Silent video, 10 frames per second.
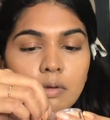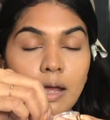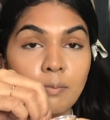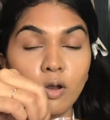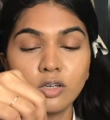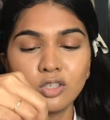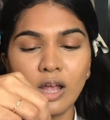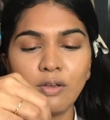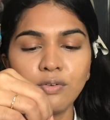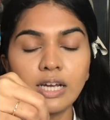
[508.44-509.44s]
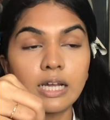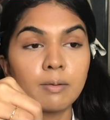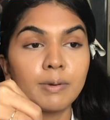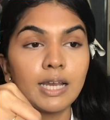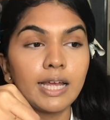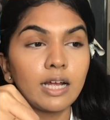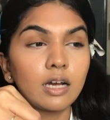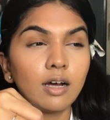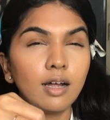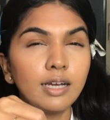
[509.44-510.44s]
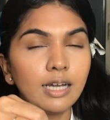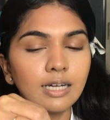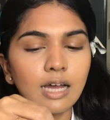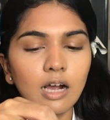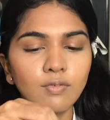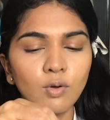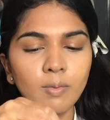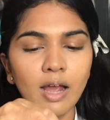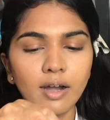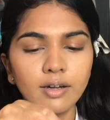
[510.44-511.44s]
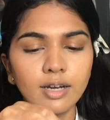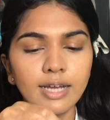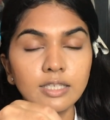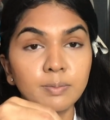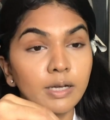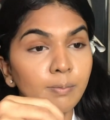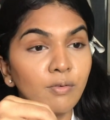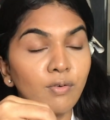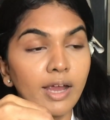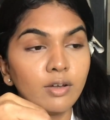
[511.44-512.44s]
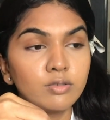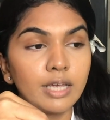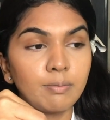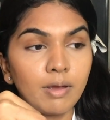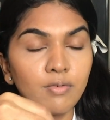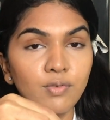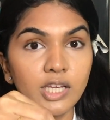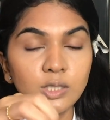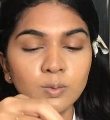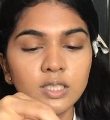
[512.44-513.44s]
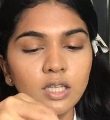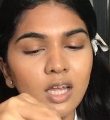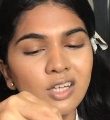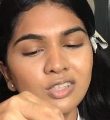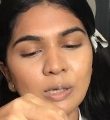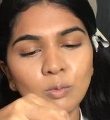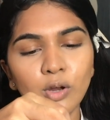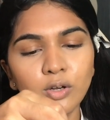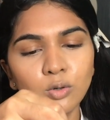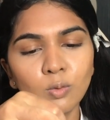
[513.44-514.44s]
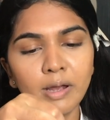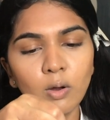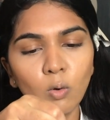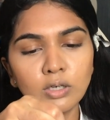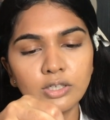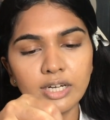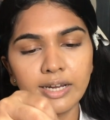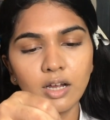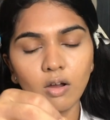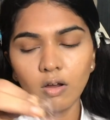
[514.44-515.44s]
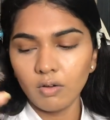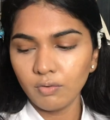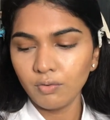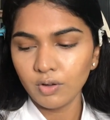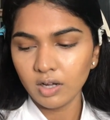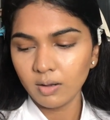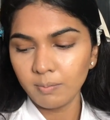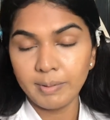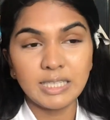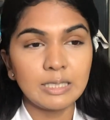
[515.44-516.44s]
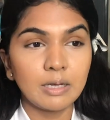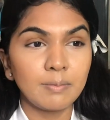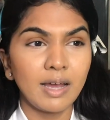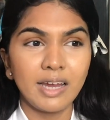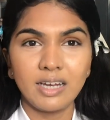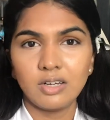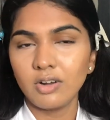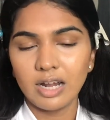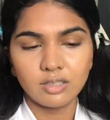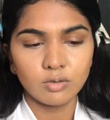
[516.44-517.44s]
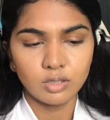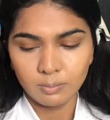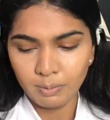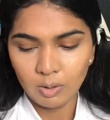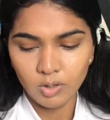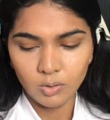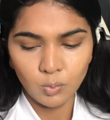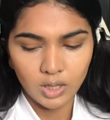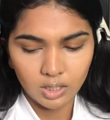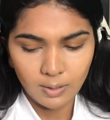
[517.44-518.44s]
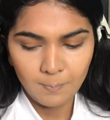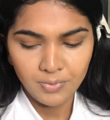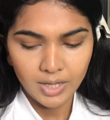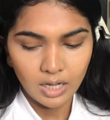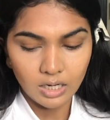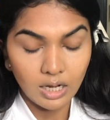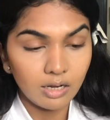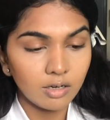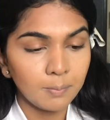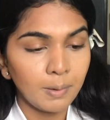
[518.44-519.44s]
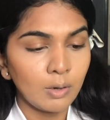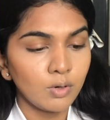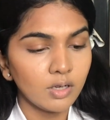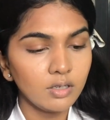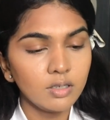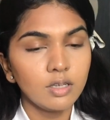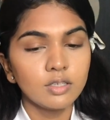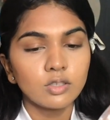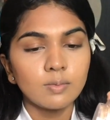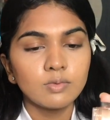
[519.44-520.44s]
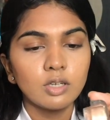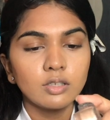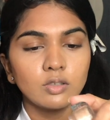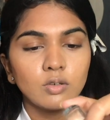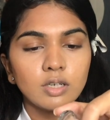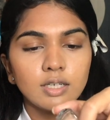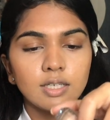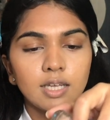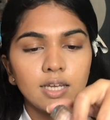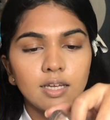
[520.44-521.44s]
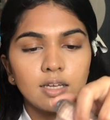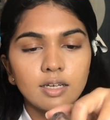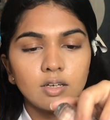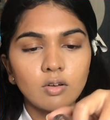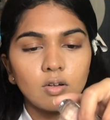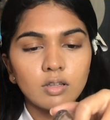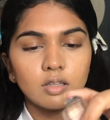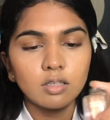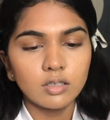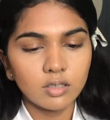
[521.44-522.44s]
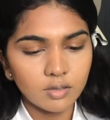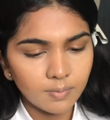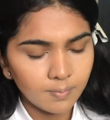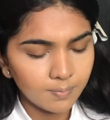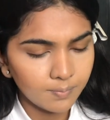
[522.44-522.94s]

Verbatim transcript: I'm not sure. I feel it'll be like a little dark for my under eyes, but it'll be fine to set my face with. So I'm going to do my old trick of uh, mixing my translucent powder with a colored powder. So I'm just gonna take it on the...